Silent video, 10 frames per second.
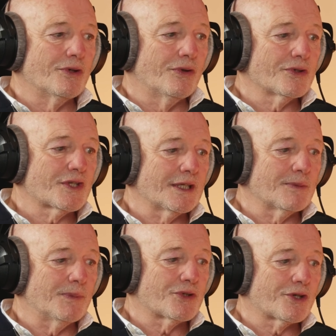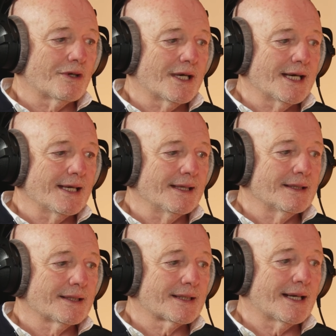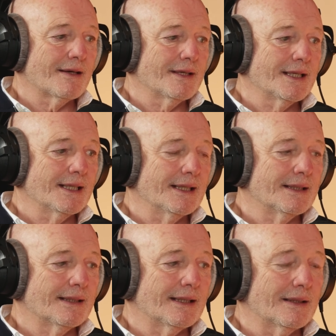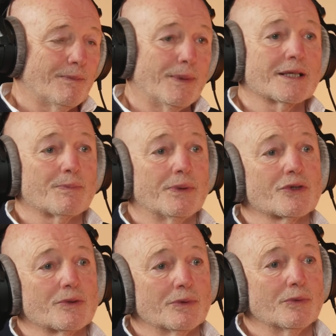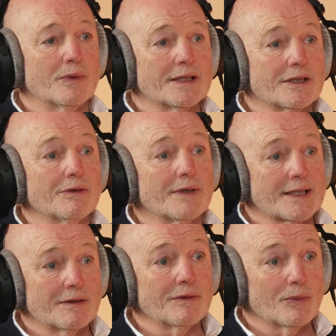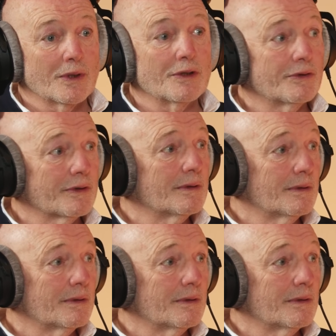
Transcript: those things portray Saudi in the best possible way to the rest of the world.